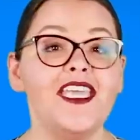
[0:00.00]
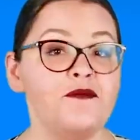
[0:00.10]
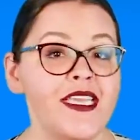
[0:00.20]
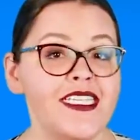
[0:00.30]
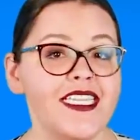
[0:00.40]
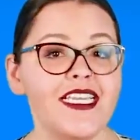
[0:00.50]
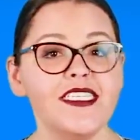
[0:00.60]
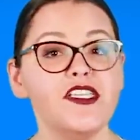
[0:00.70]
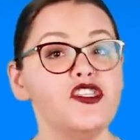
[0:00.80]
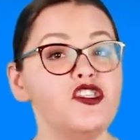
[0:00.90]
Any meat that
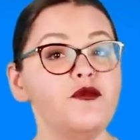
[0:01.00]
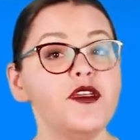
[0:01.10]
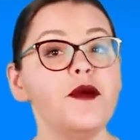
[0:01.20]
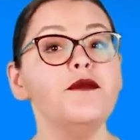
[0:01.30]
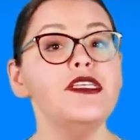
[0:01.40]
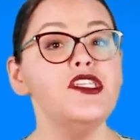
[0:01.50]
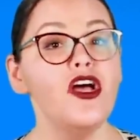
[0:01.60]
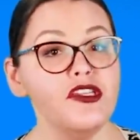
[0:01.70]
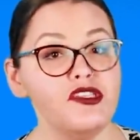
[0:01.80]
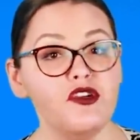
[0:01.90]
is consumed must
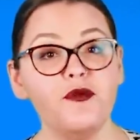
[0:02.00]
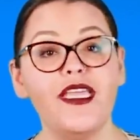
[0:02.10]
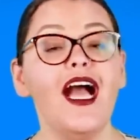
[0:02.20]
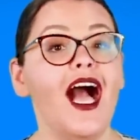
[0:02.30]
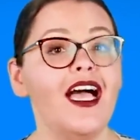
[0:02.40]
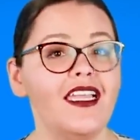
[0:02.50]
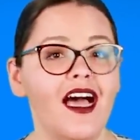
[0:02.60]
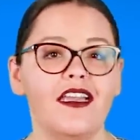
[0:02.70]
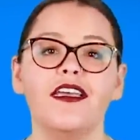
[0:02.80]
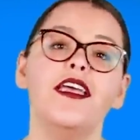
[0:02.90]
also be
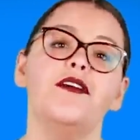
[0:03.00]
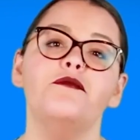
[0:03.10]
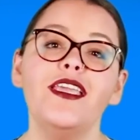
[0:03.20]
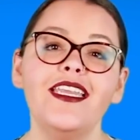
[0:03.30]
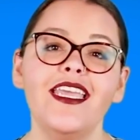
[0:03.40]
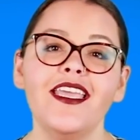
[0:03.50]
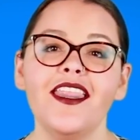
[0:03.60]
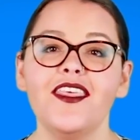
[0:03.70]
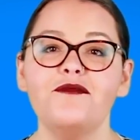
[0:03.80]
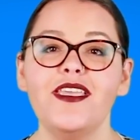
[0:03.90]
halal, meaning
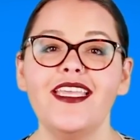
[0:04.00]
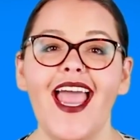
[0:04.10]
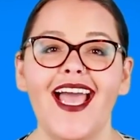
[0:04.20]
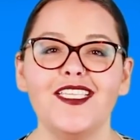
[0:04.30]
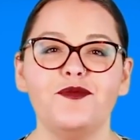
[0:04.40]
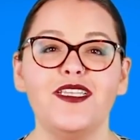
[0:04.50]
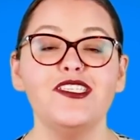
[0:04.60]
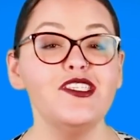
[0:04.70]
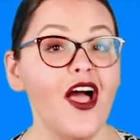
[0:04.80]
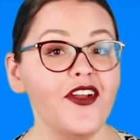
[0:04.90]
the meat has been
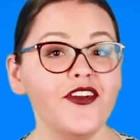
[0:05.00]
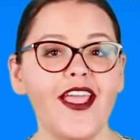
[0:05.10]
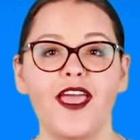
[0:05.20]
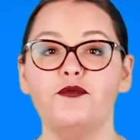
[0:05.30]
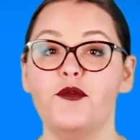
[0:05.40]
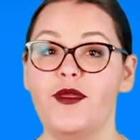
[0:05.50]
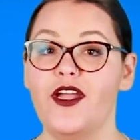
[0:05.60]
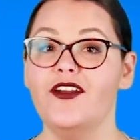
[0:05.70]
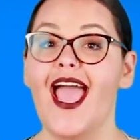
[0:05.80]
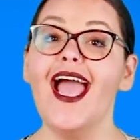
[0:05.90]
slaughtered and
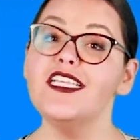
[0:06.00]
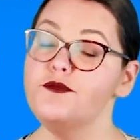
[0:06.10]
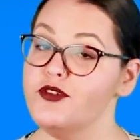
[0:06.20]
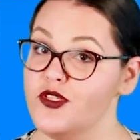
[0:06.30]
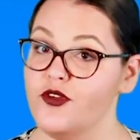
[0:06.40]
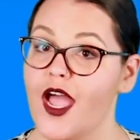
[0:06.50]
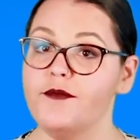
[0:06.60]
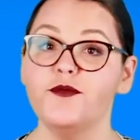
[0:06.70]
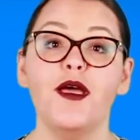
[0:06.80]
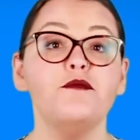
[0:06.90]
prepared as
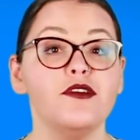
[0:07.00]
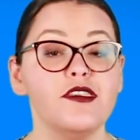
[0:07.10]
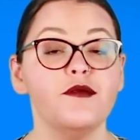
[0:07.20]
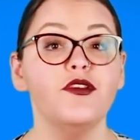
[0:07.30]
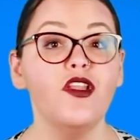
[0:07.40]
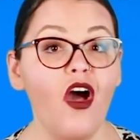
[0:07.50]
prescribed by Muslim